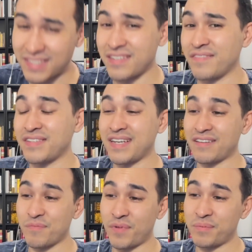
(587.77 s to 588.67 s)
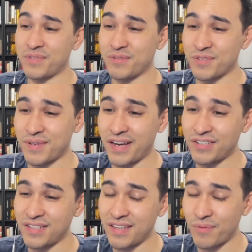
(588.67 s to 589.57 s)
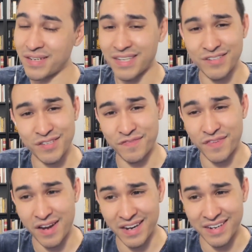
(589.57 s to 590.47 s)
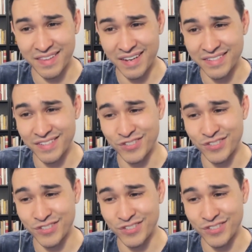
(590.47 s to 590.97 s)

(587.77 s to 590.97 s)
is enough to take out the Bulbasaur, so actually that worked out just fine, and that is a